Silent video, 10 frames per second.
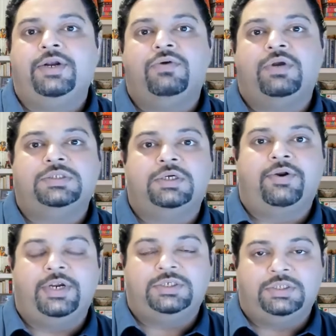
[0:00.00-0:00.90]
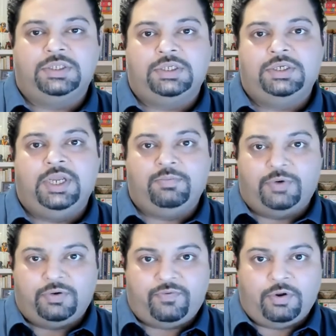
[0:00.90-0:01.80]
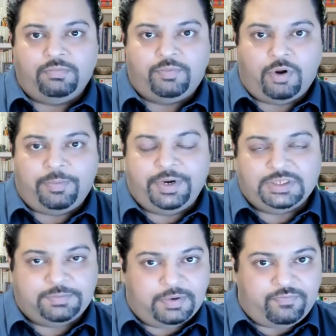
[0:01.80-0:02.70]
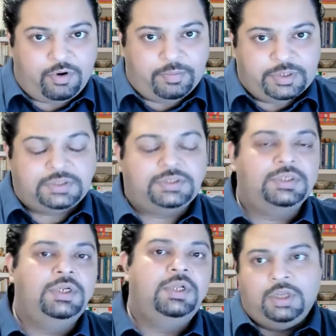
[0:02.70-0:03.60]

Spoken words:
into consideration the input from property's performance.